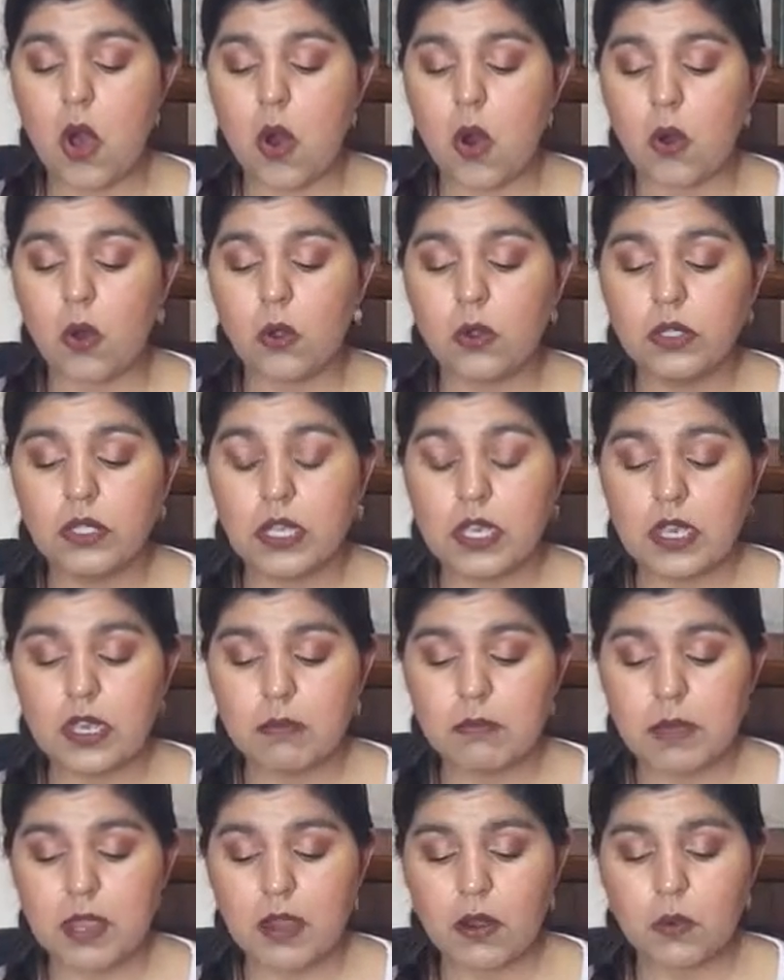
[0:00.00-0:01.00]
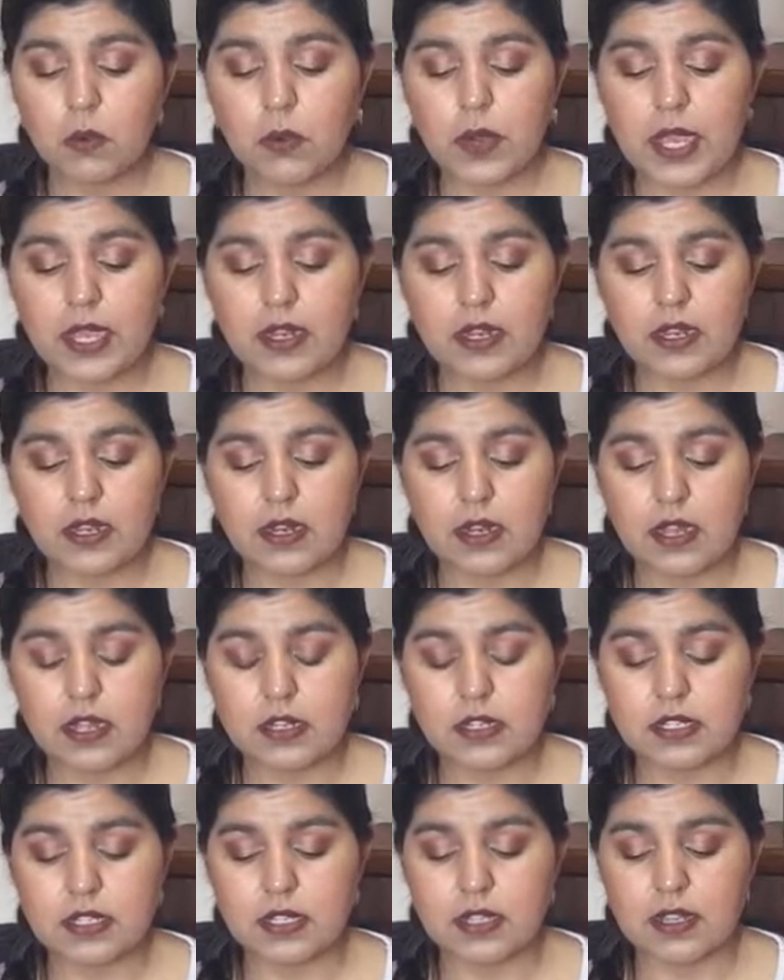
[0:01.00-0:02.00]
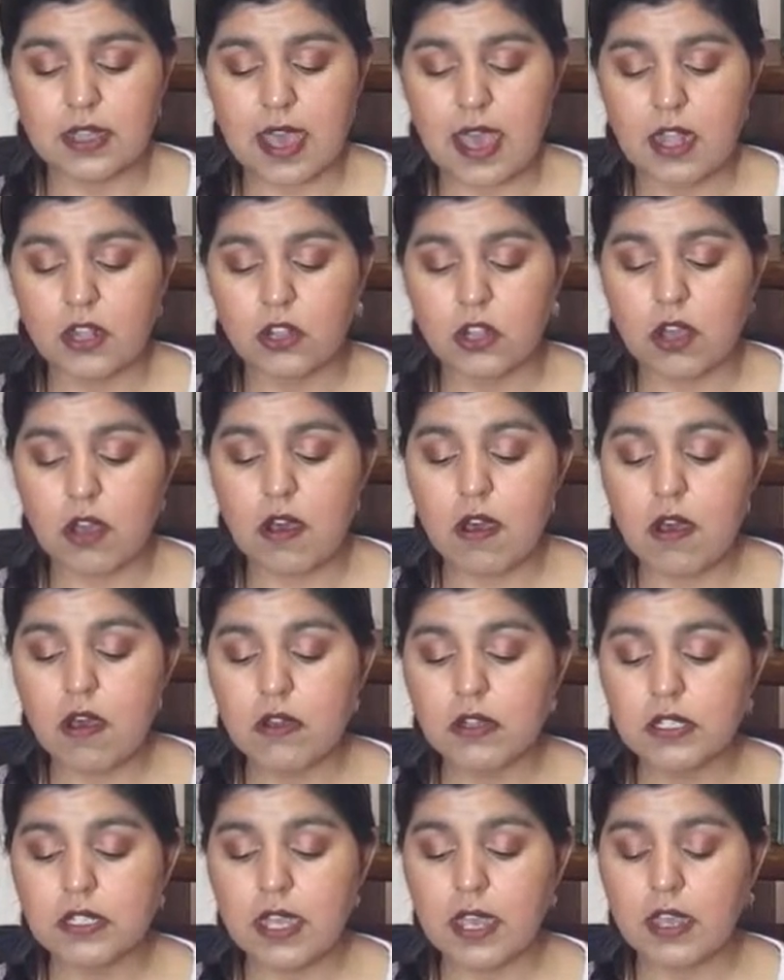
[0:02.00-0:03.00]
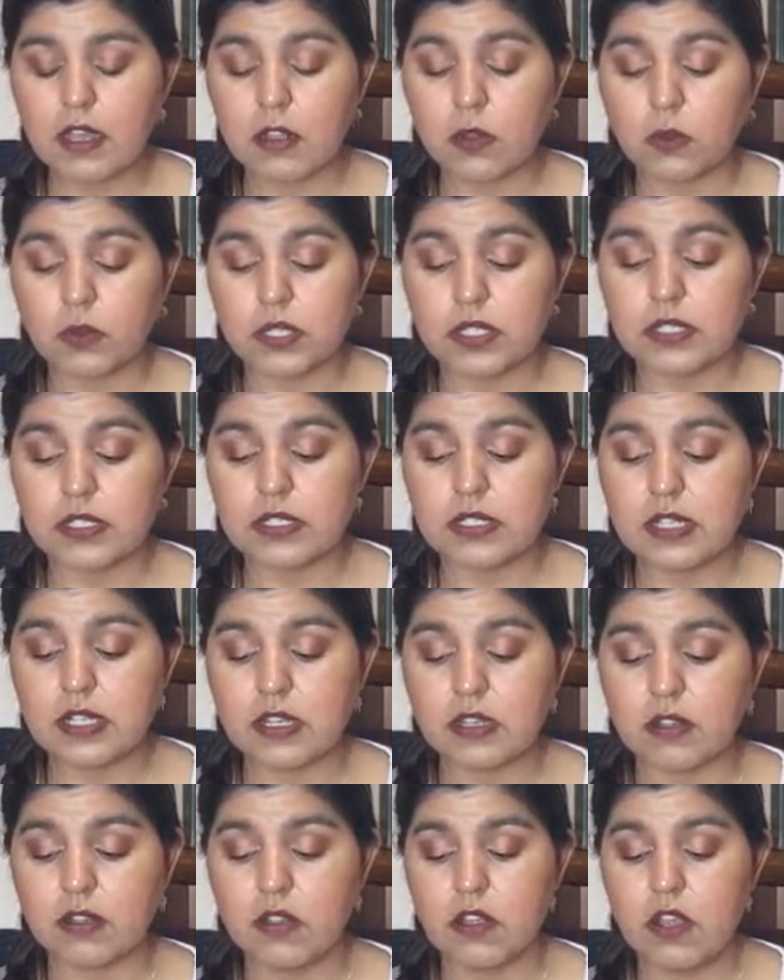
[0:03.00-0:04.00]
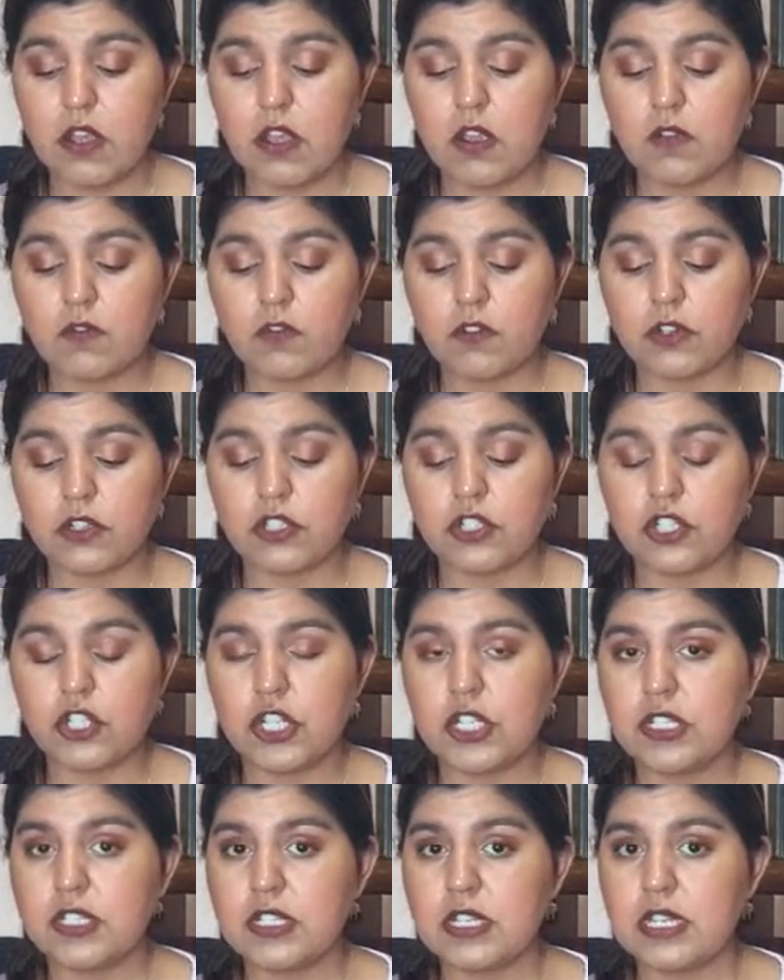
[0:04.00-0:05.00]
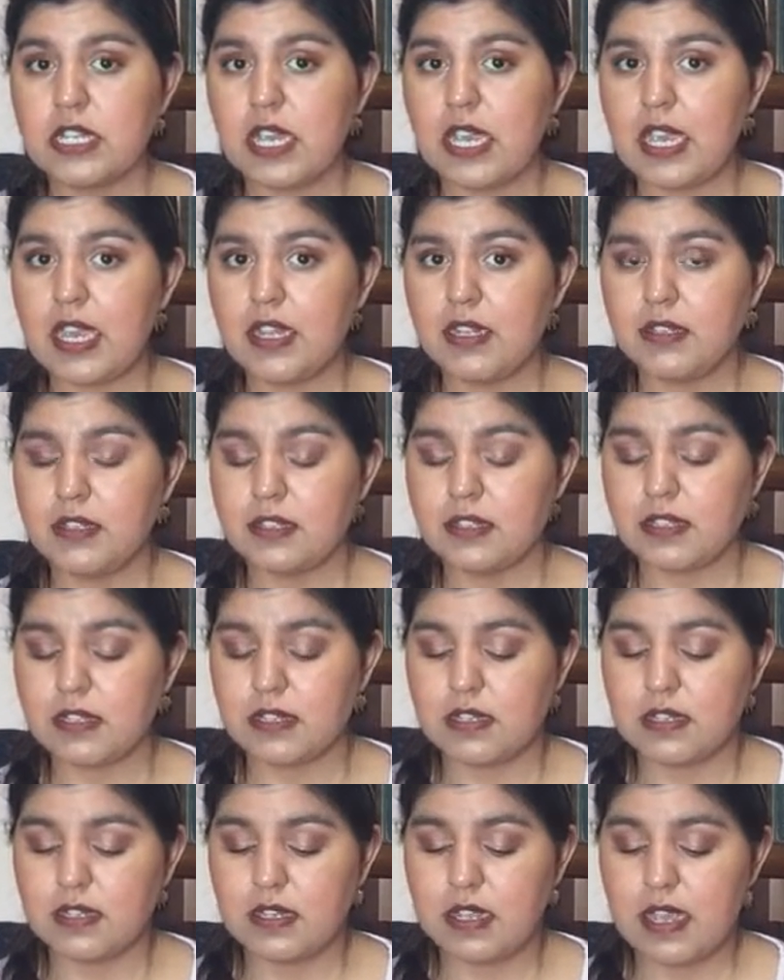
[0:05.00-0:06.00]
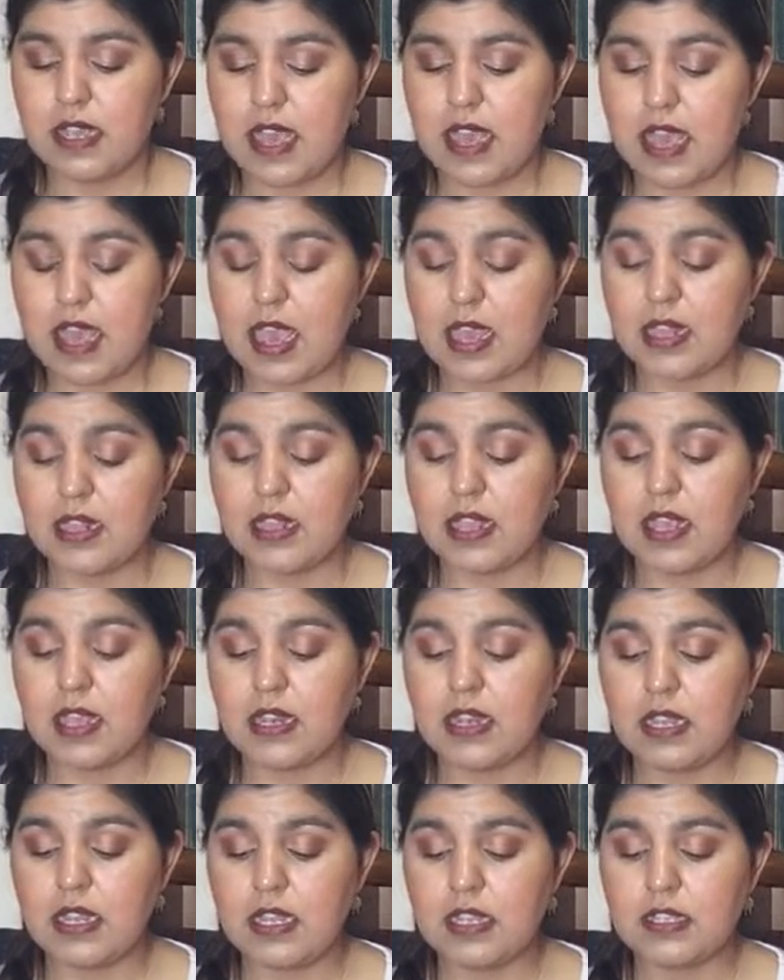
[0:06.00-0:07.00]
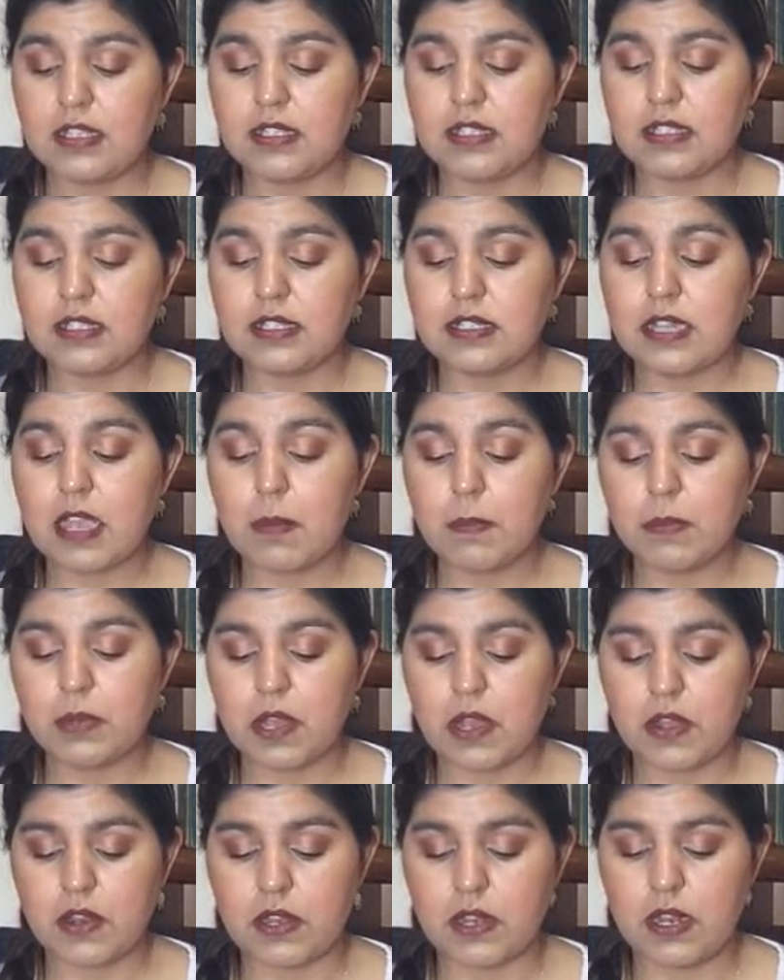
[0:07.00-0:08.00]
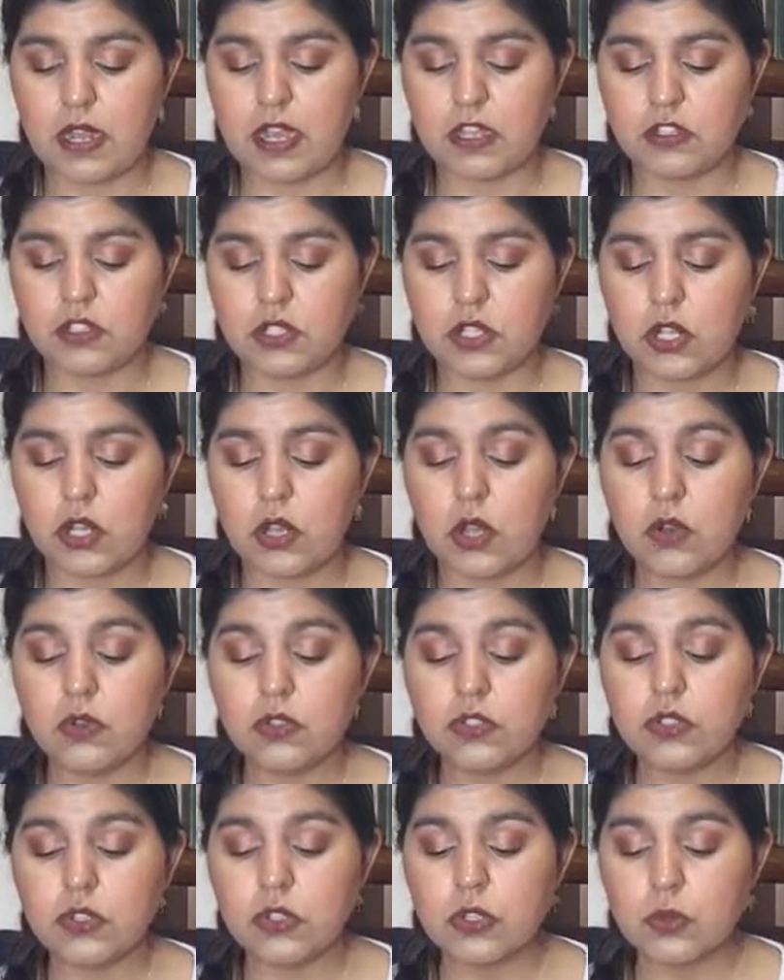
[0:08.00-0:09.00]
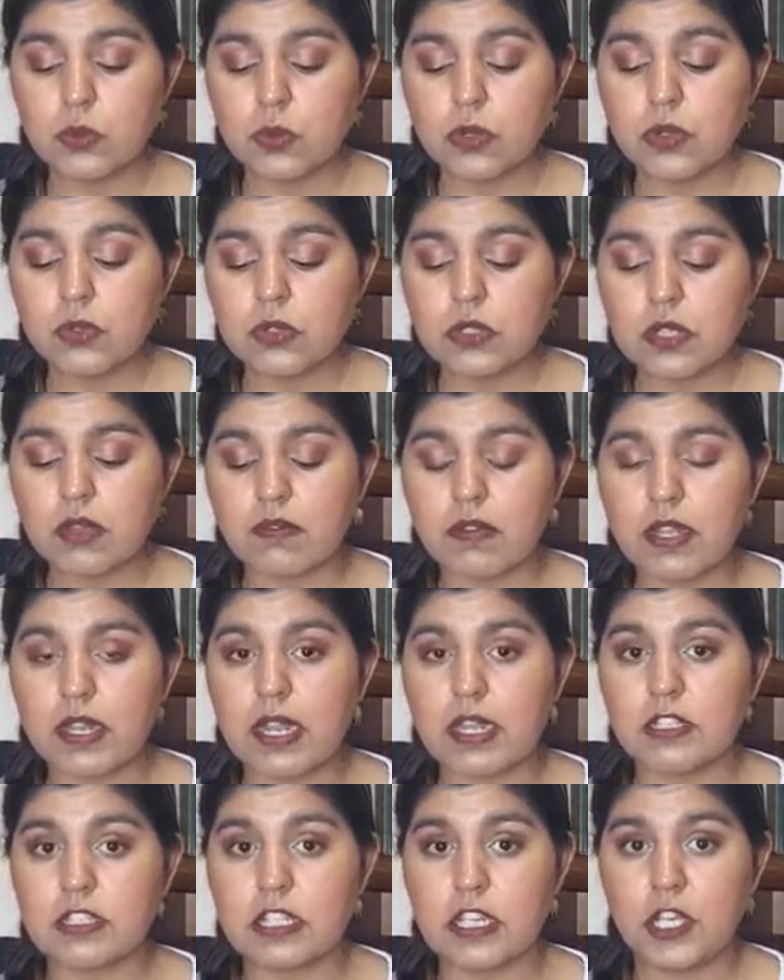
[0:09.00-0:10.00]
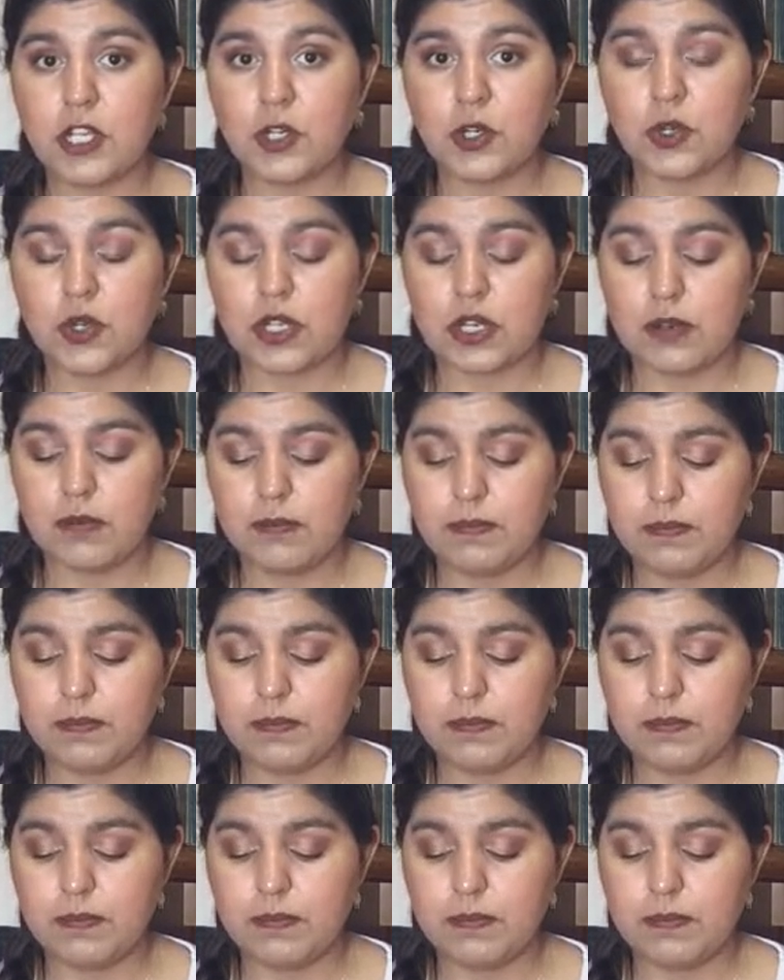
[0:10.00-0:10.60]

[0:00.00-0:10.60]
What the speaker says: Old King Bear waited until that long tail was still for just an instant, and then he stepped on it as close to the roots of it as he could.